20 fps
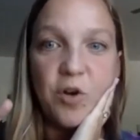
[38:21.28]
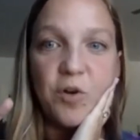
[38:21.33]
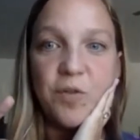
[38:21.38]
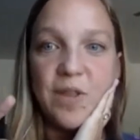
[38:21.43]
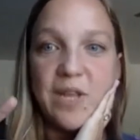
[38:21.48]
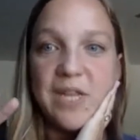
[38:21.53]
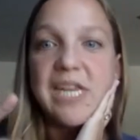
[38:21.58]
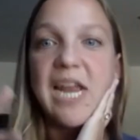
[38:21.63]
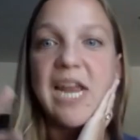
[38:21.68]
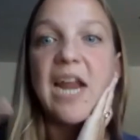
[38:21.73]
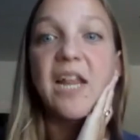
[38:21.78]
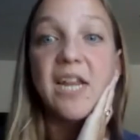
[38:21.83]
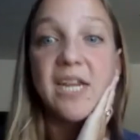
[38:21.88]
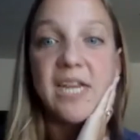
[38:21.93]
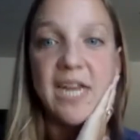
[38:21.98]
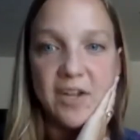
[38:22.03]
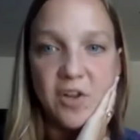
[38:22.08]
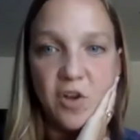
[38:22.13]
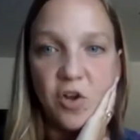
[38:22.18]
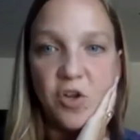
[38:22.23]
that satellite
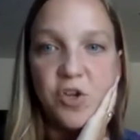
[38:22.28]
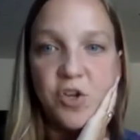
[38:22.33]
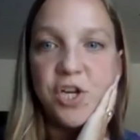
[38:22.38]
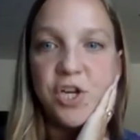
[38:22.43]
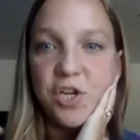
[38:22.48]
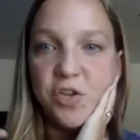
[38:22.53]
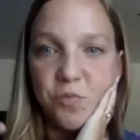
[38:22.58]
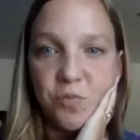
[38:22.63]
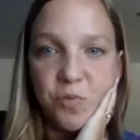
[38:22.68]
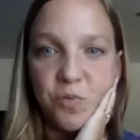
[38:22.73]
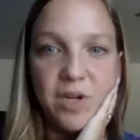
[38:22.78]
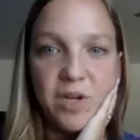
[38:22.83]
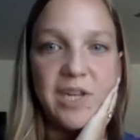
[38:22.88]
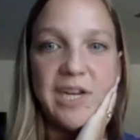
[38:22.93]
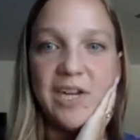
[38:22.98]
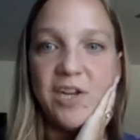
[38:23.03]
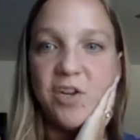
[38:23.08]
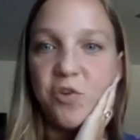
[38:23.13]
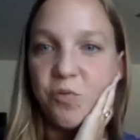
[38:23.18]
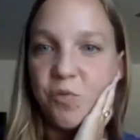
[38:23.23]
technology is
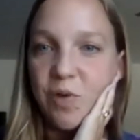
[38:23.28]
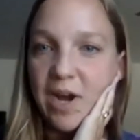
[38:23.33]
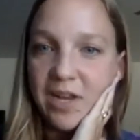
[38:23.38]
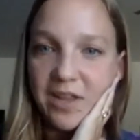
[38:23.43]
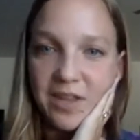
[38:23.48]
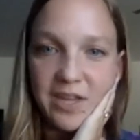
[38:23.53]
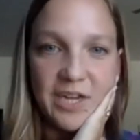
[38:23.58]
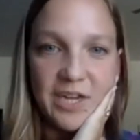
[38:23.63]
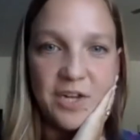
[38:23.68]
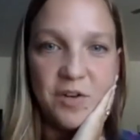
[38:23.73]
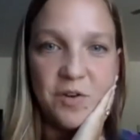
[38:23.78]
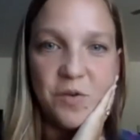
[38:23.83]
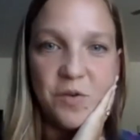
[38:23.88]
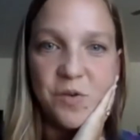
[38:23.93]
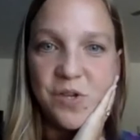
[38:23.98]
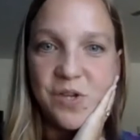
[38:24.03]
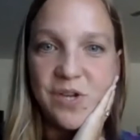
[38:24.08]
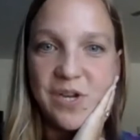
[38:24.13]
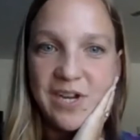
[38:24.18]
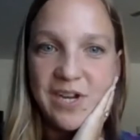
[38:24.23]
really directly
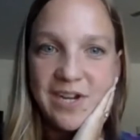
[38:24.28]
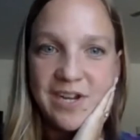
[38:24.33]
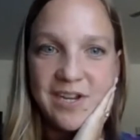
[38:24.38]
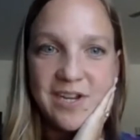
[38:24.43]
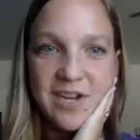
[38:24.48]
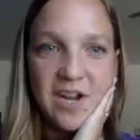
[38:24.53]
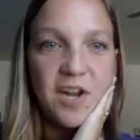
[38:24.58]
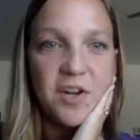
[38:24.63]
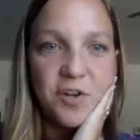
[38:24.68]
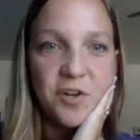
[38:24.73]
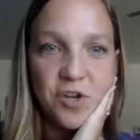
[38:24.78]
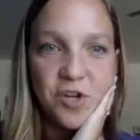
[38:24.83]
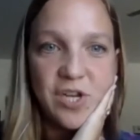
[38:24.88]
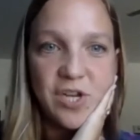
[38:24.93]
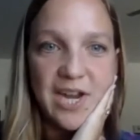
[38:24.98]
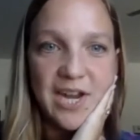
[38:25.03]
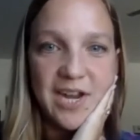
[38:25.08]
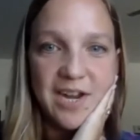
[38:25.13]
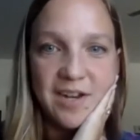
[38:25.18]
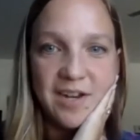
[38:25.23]
used to
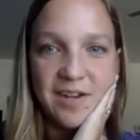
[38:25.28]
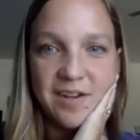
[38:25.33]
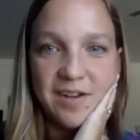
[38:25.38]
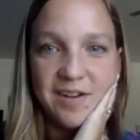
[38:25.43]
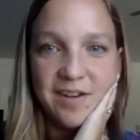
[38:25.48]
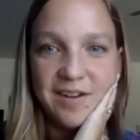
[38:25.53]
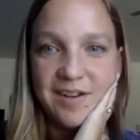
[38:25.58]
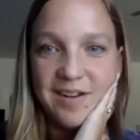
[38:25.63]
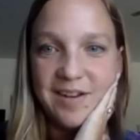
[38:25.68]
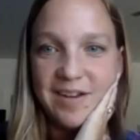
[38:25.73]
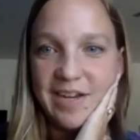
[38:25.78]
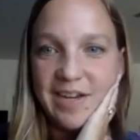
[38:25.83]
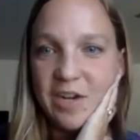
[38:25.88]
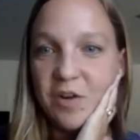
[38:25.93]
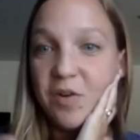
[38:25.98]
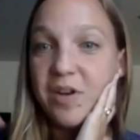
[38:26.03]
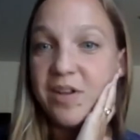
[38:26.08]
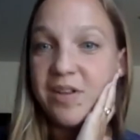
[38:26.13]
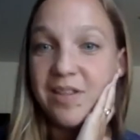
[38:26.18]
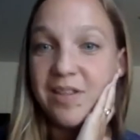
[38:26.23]
understand, uh, you
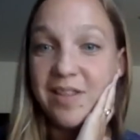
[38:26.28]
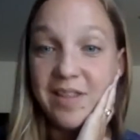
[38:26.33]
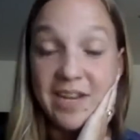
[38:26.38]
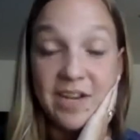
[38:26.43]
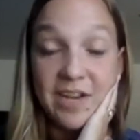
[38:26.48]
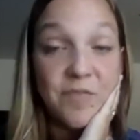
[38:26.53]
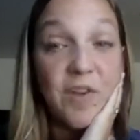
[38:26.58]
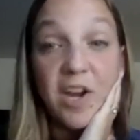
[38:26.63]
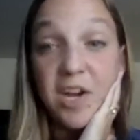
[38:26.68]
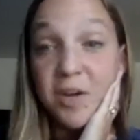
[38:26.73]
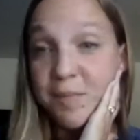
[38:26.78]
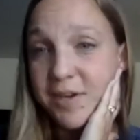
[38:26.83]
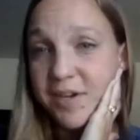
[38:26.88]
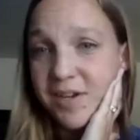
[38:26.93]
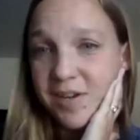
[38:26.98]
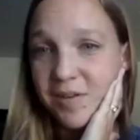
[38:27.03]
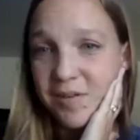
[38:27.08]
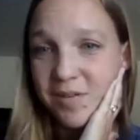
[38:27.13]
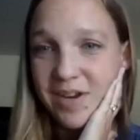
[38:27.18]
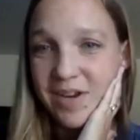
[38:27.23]
know, uh, the
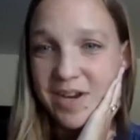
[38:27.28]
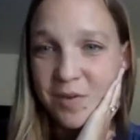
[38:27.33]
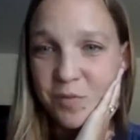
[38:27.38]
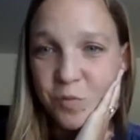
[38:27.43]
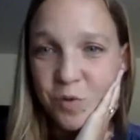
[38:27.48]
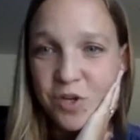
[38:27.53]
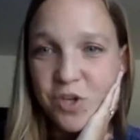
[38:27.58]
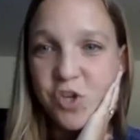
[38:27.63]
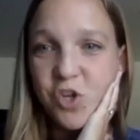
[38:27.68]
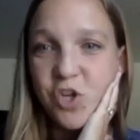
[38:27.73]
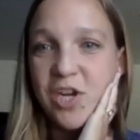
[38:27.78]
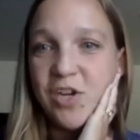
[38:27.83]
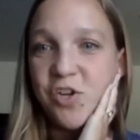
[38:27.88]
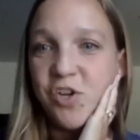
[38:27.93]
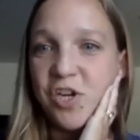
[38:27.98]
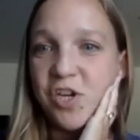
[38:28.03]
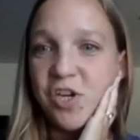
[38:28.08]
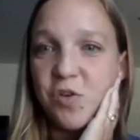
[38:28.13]
environment and, and what's changing.